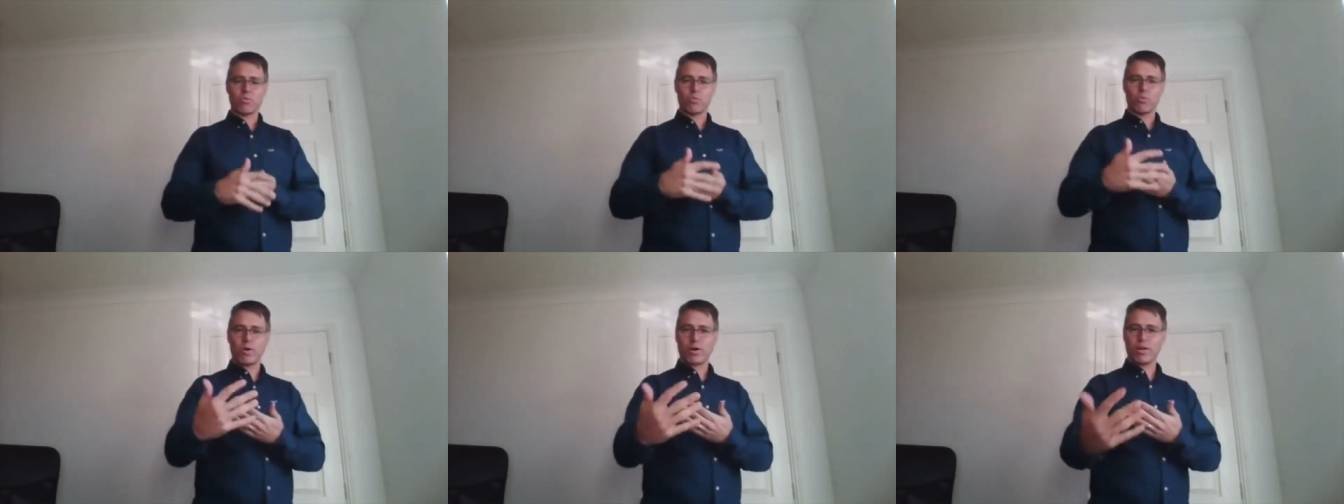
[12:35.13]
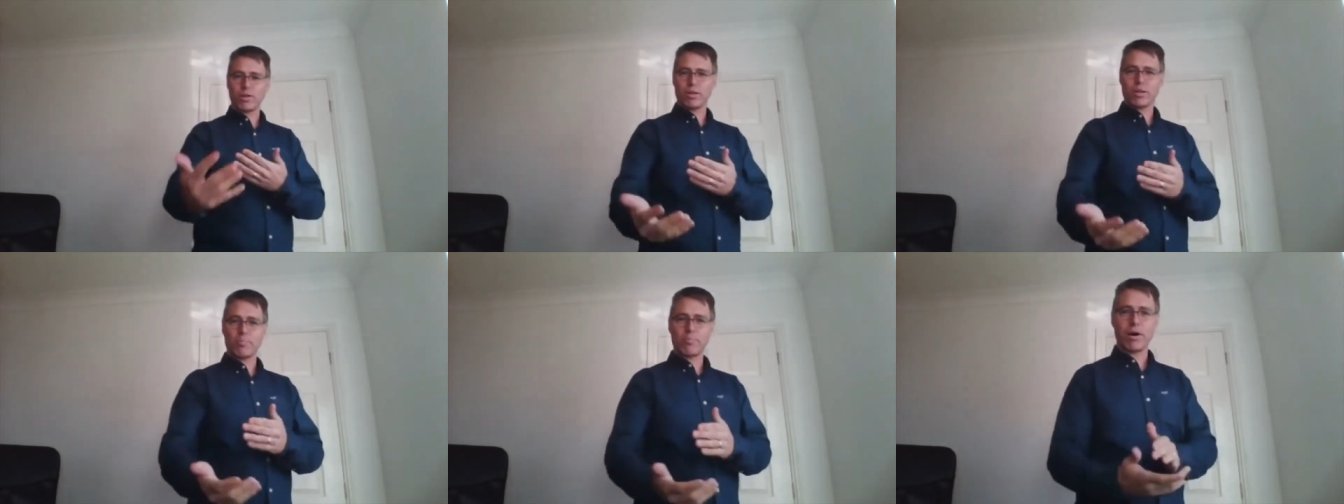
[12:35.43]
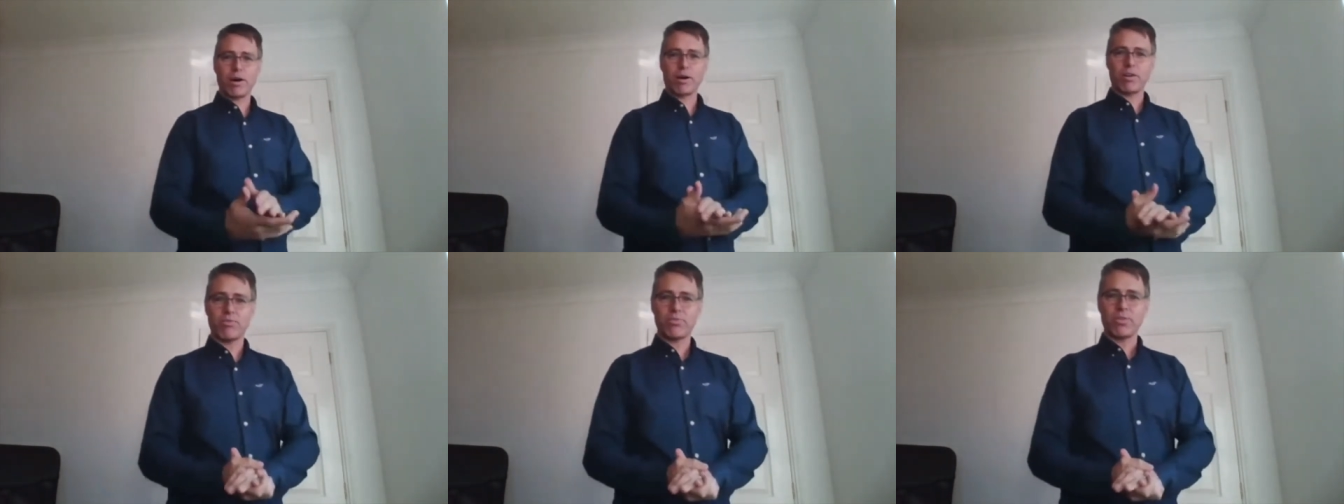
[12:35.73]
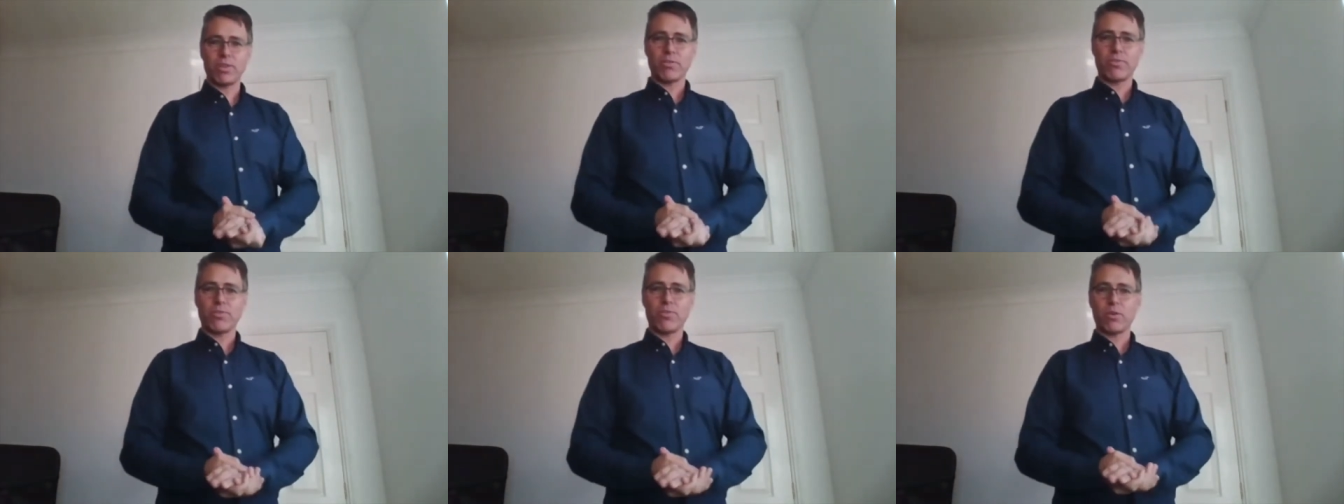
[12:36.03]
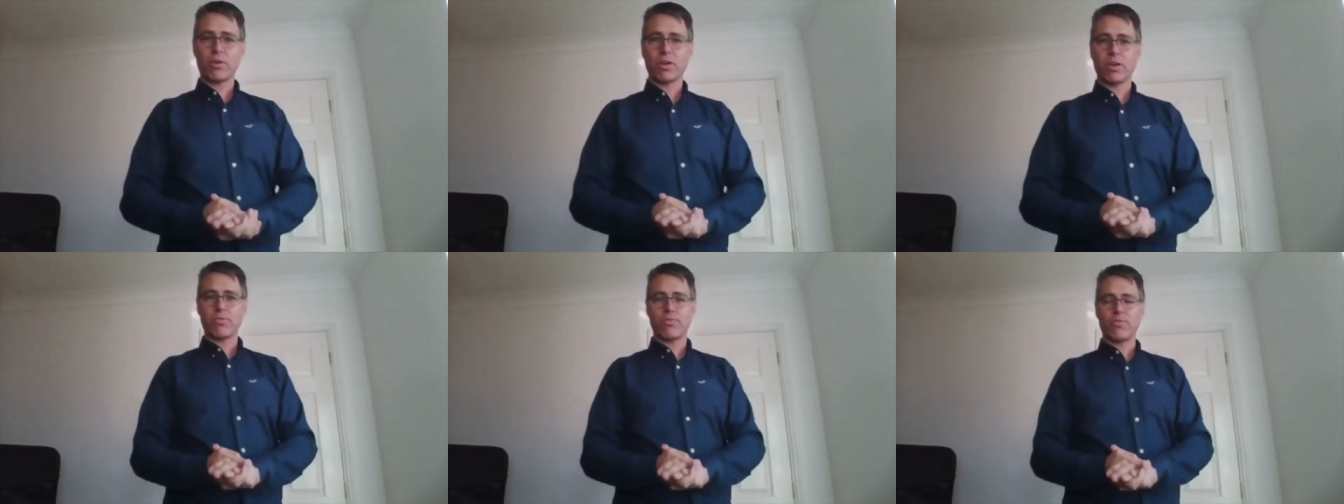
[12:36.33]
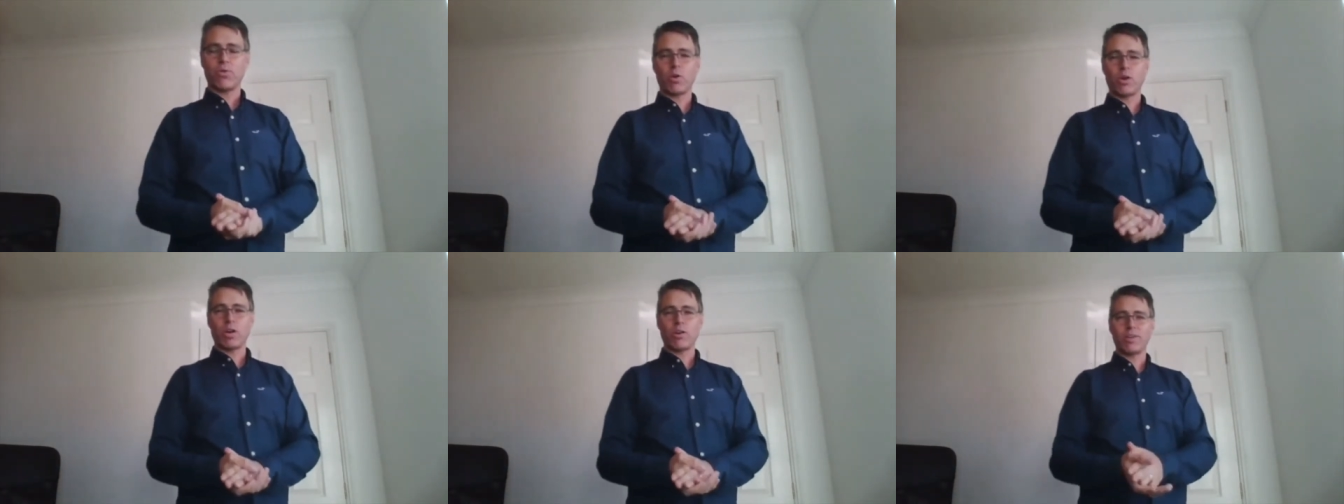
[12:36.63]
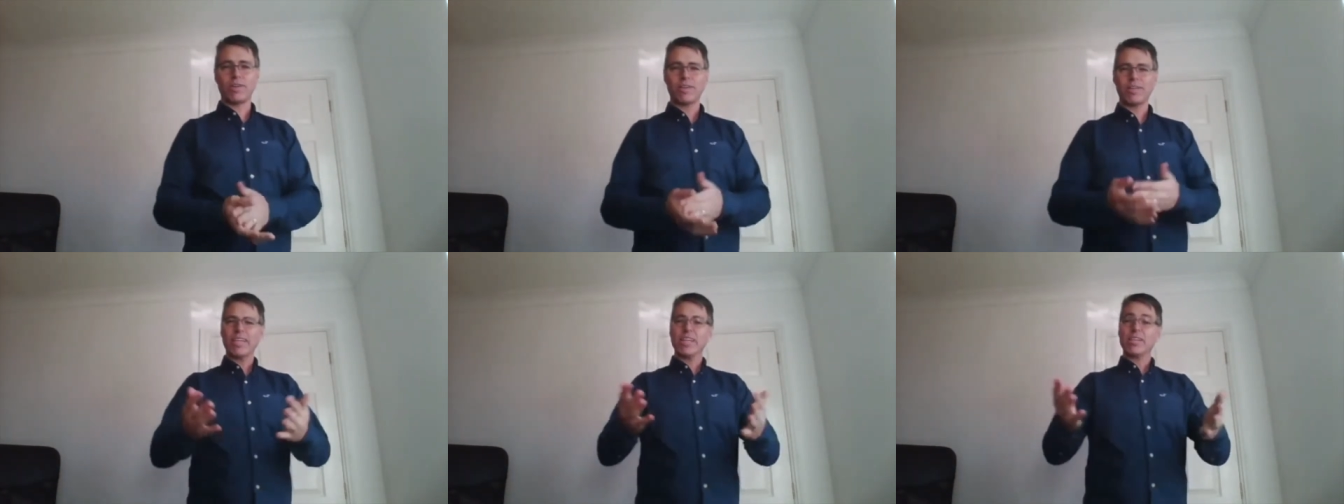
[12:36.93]
Why do their partners think they're going to fall
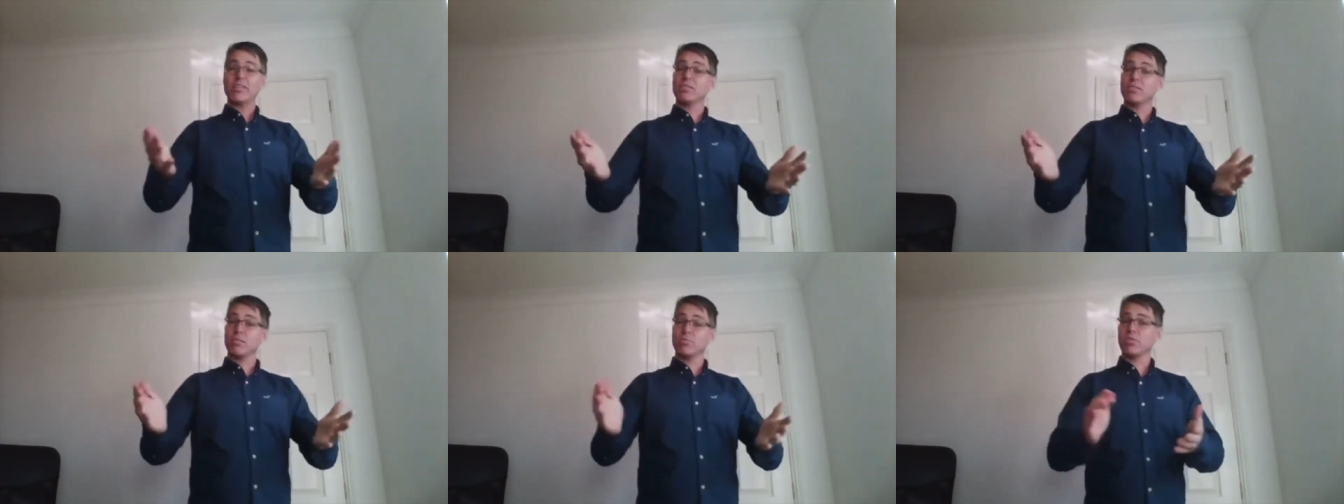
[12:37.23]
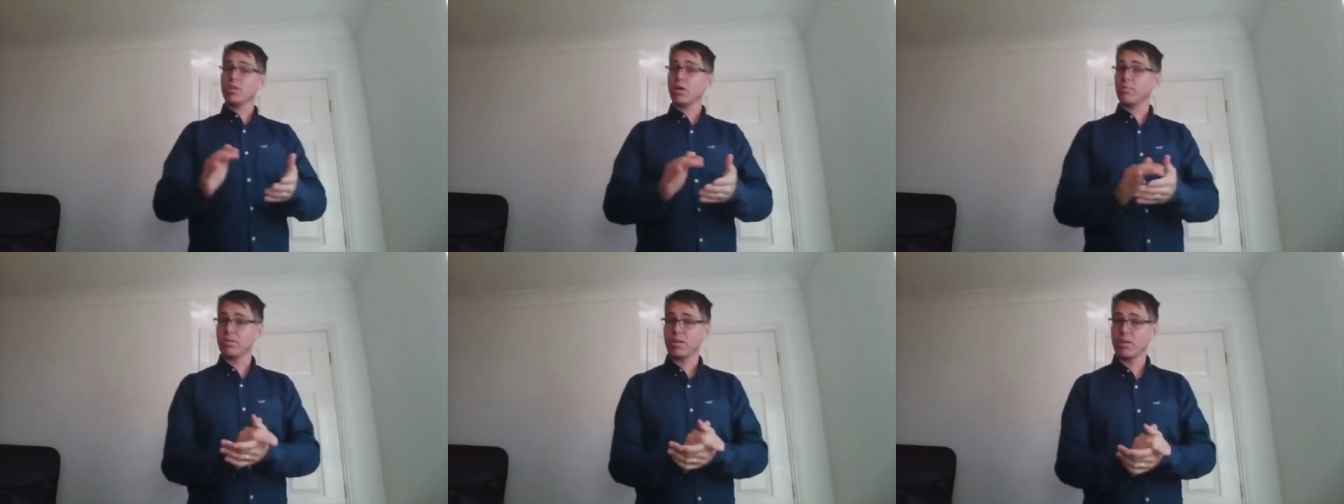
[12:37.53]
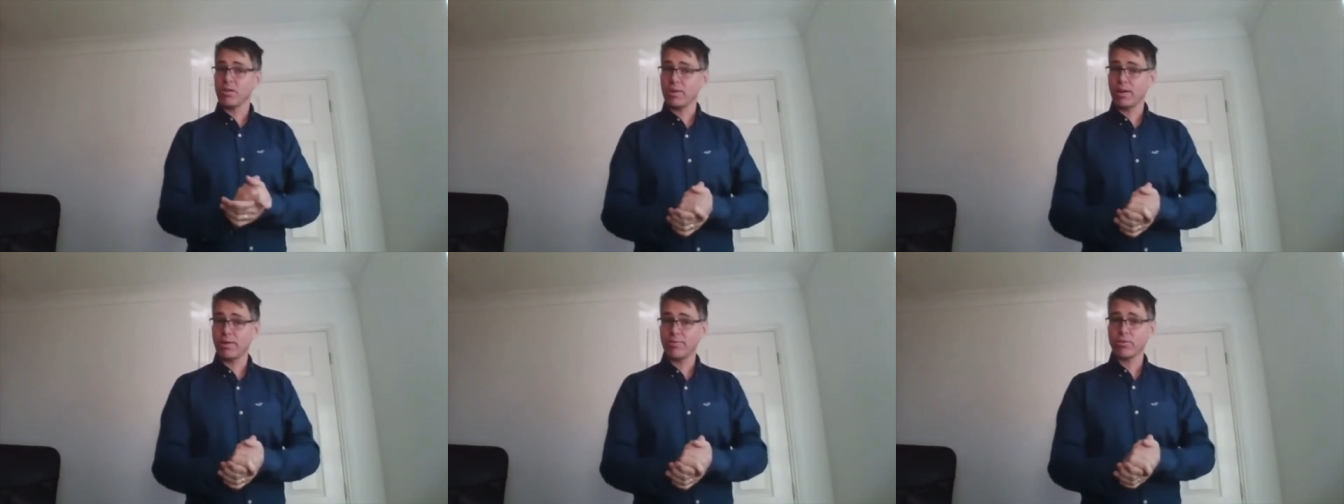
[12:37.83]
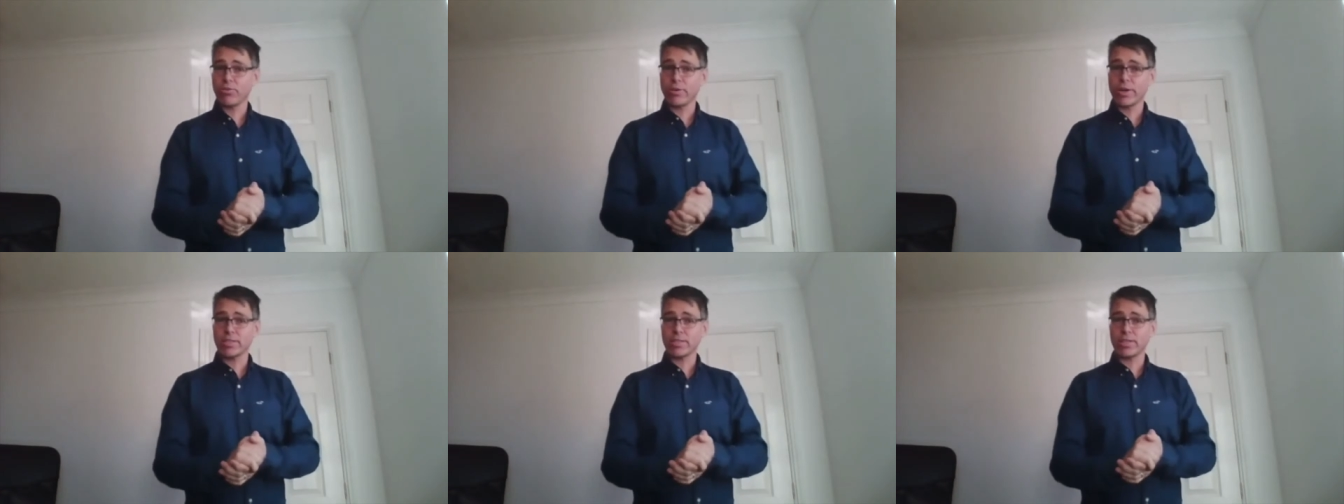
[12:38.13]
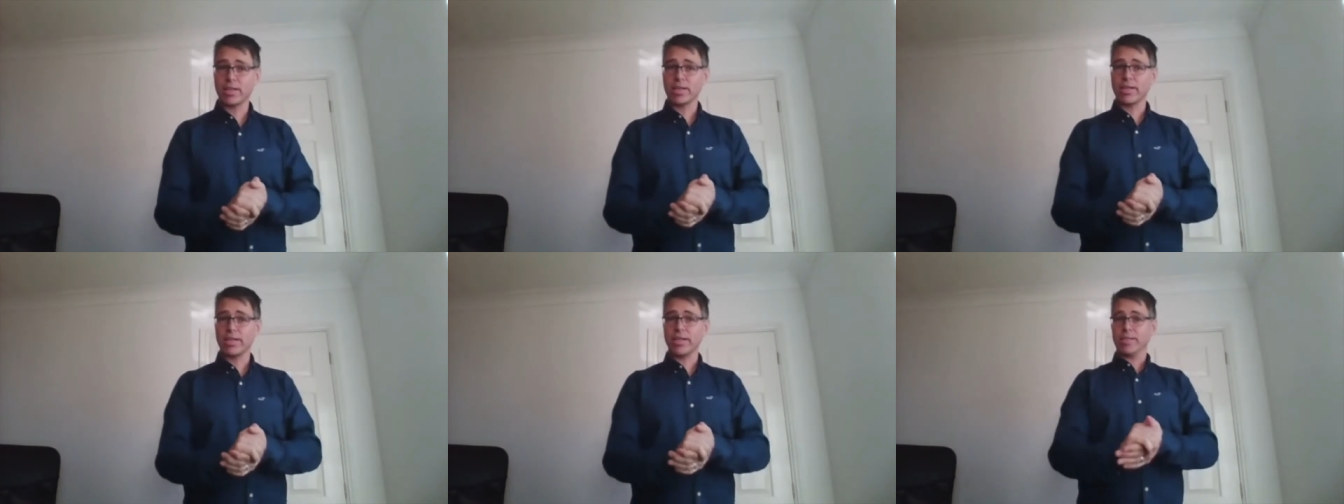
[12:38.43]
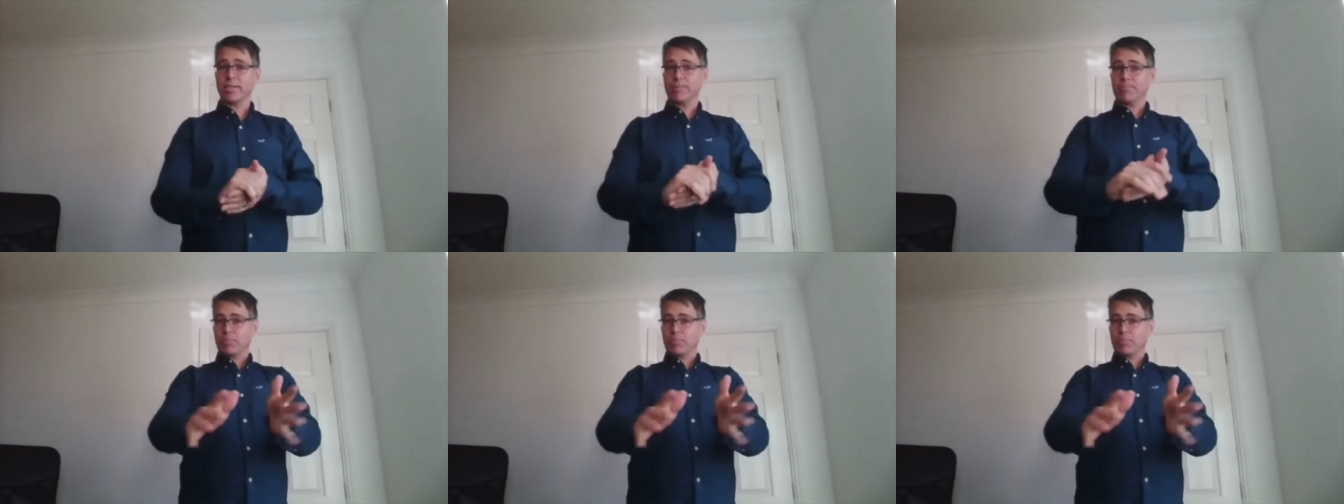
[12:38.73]
over? Sometimes they don't have correct technique.